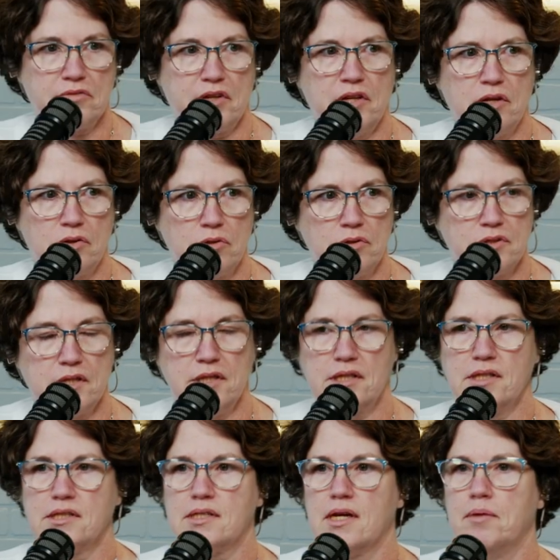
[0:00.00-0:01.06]
vehicles
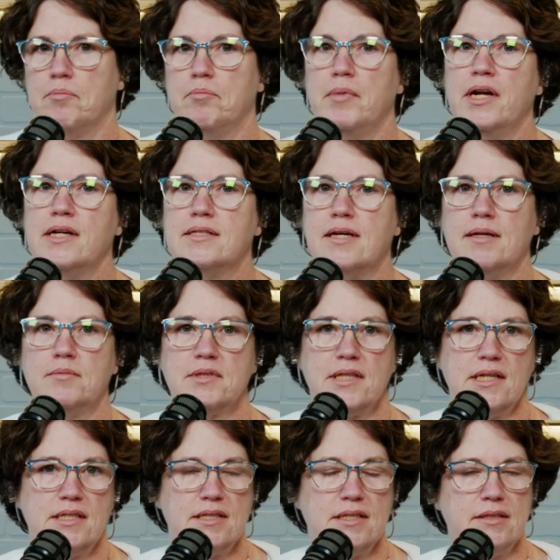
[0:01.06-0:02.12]
is uh, many times
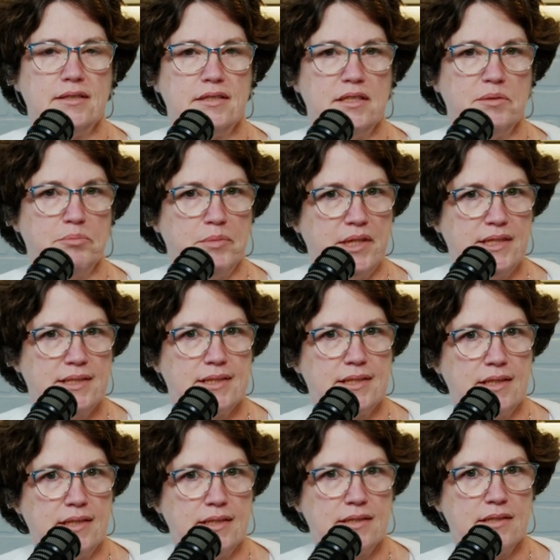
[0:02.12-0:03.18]
they tend to mix
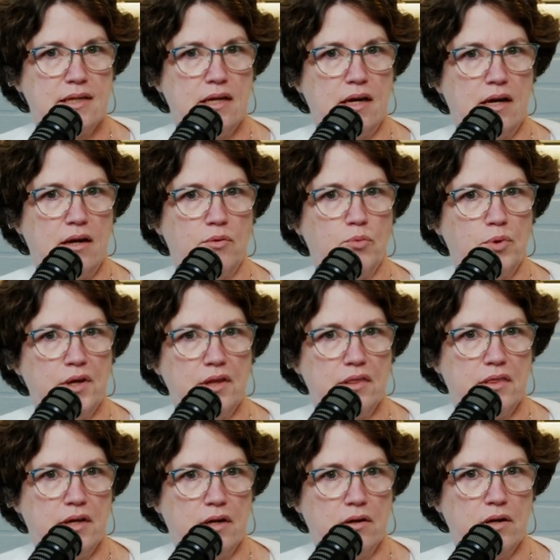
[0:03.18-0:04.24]
this uh,
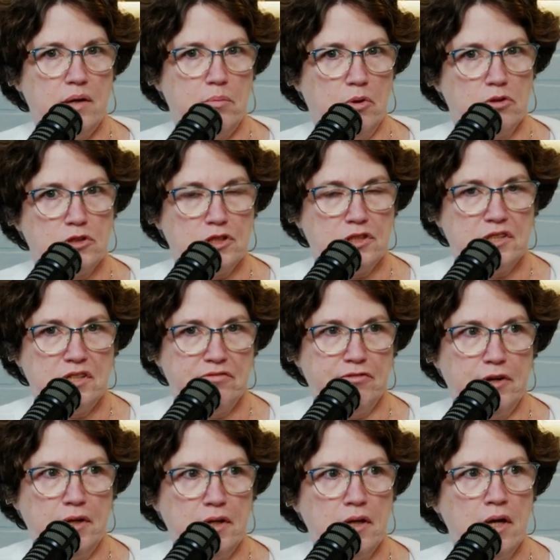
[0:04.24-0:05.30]
with their emergency
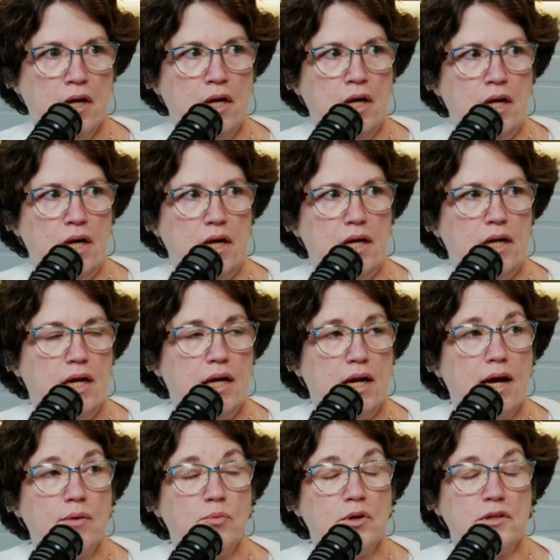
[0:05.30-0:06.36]
fund. Yeah. And, and
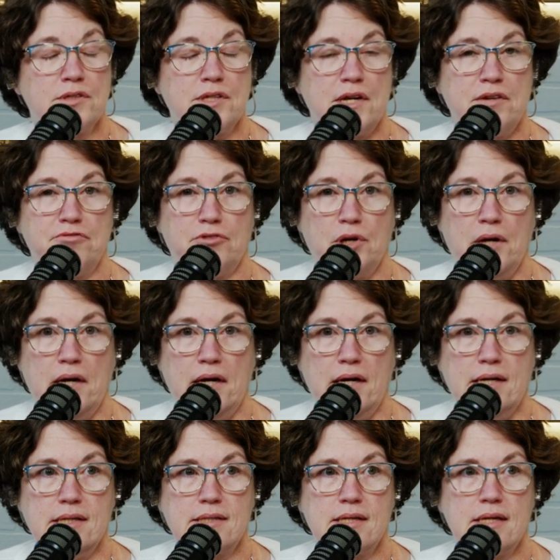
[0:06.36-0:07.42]
I will say for
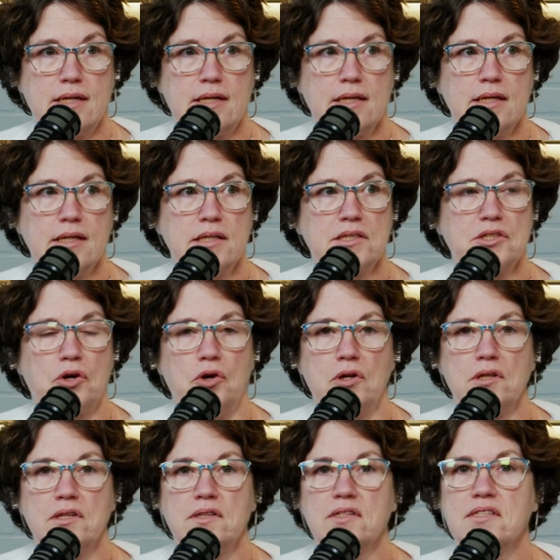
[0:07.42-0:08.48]
us, it is
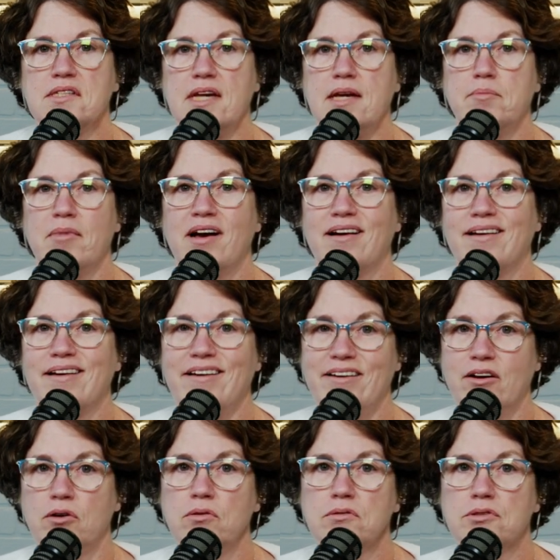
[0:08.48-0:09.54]
all in the same
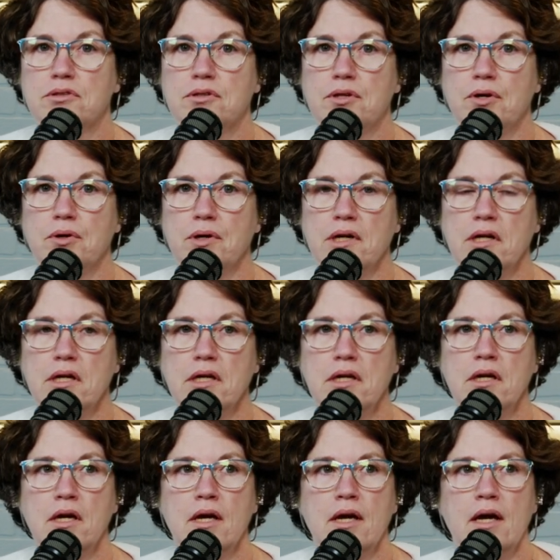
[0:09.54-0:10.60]
account
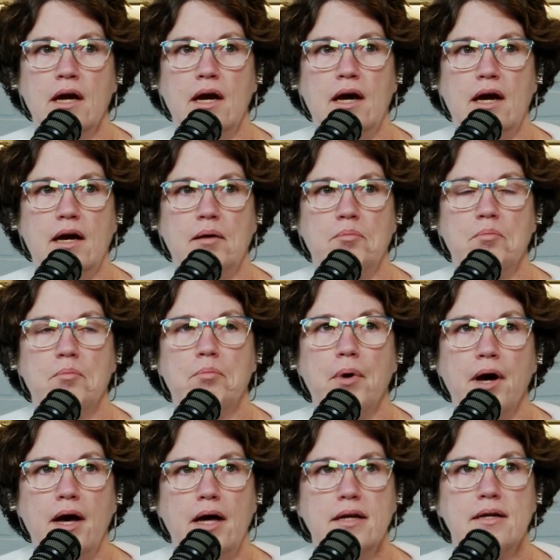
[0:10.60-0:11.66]
currently, um,
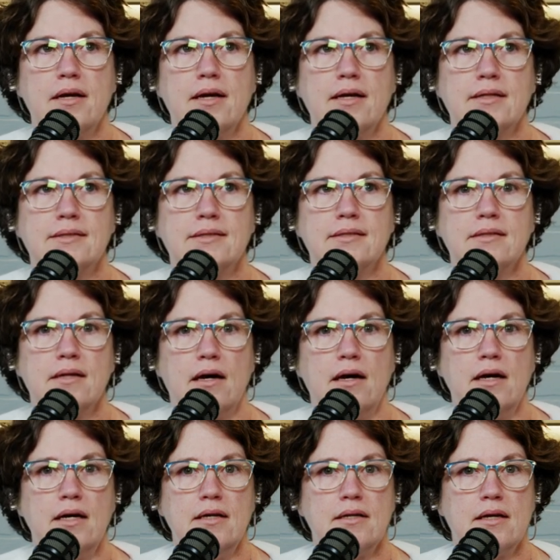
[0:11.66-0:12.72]
but it's
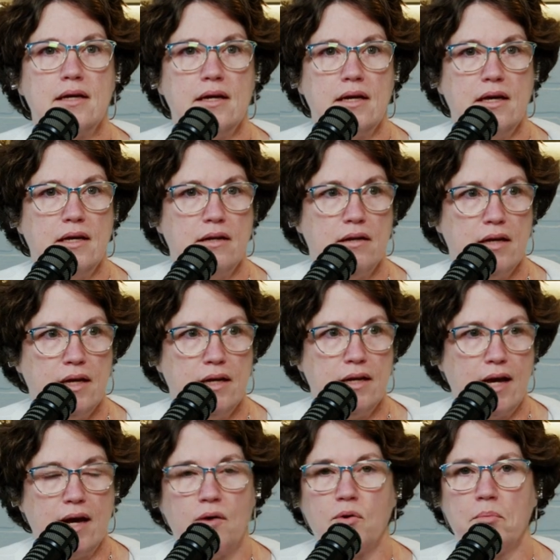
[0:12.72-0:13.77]
not in, in
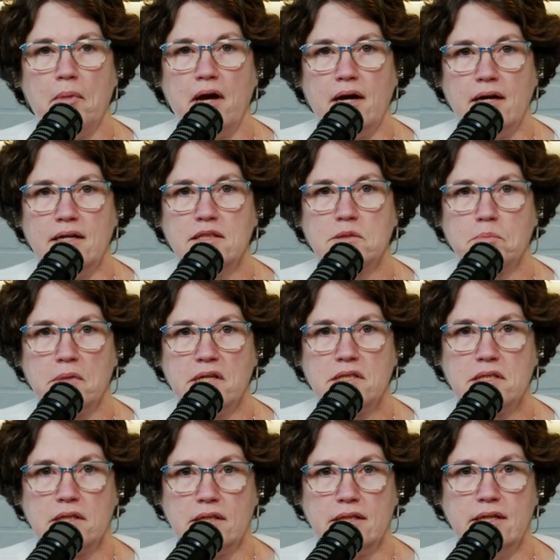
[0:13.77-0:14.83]
our minds
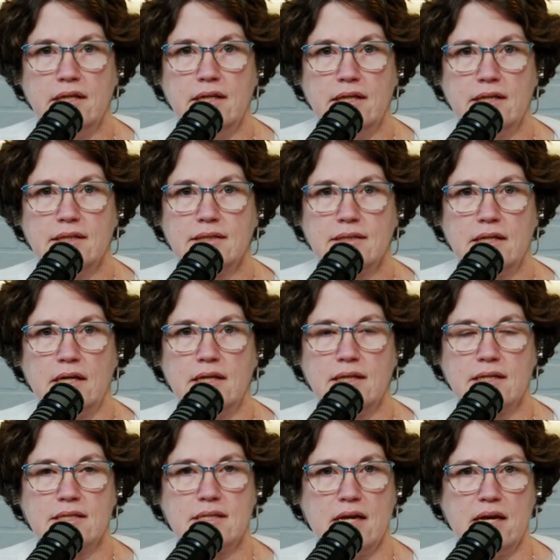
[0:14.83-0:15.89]
mentally, it is not
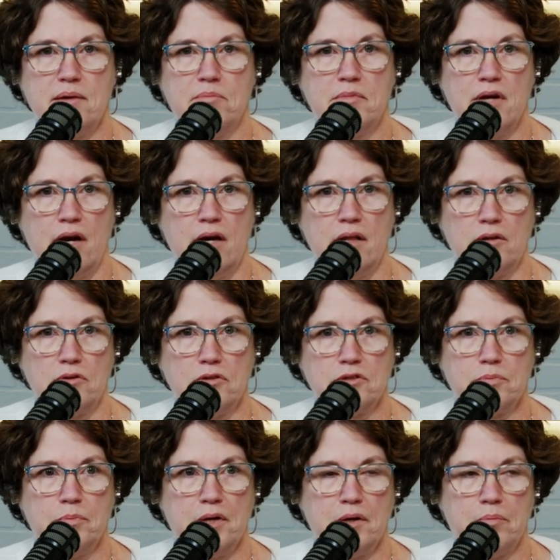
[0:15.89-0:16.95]
the same
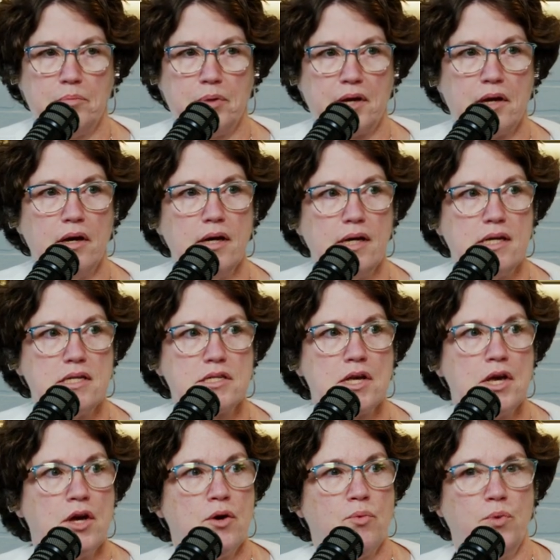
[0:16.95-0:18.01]
dollars but because
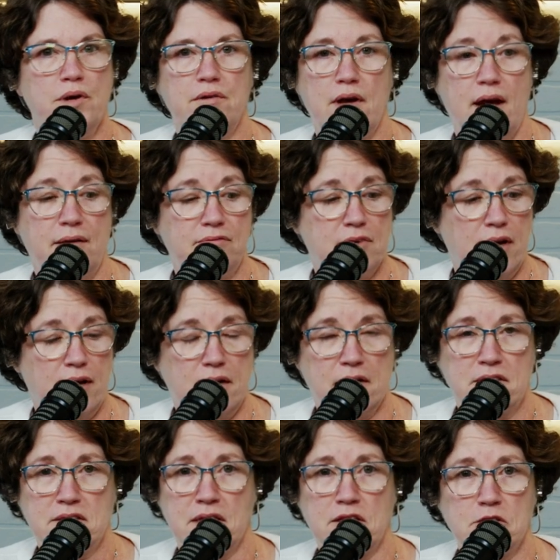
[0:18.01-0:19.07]
we I've got an
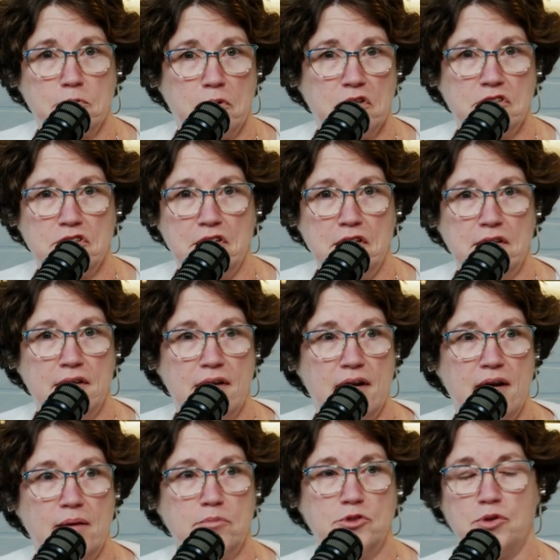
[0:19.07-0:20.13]
Excel spreadsheet that
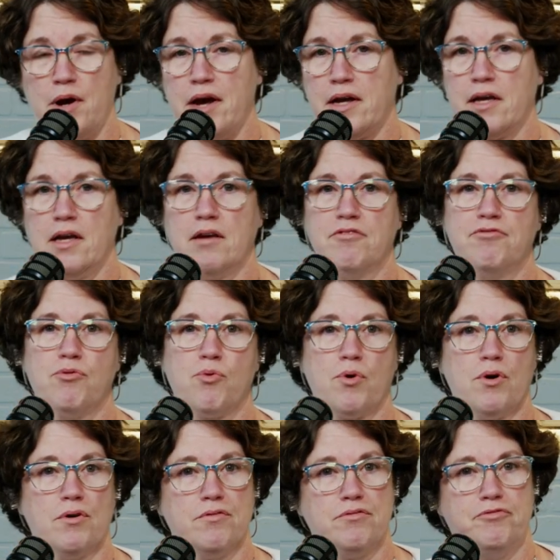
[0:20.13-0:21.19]
I'm tracking
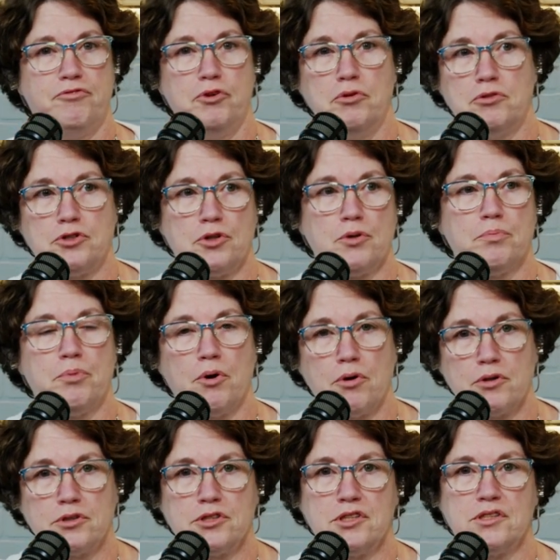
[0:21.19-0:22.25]
for future
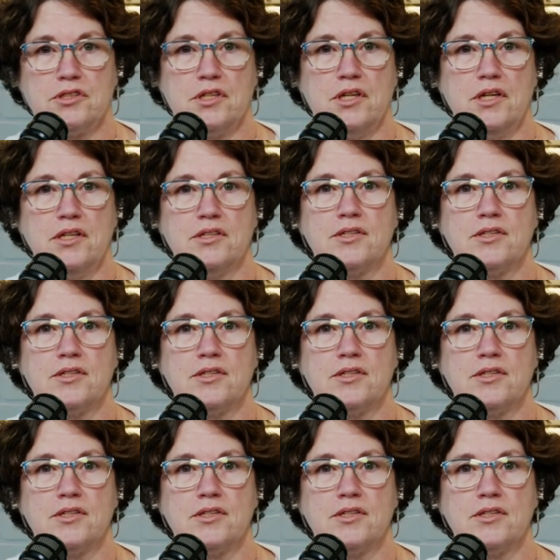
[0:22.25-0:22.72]
purchases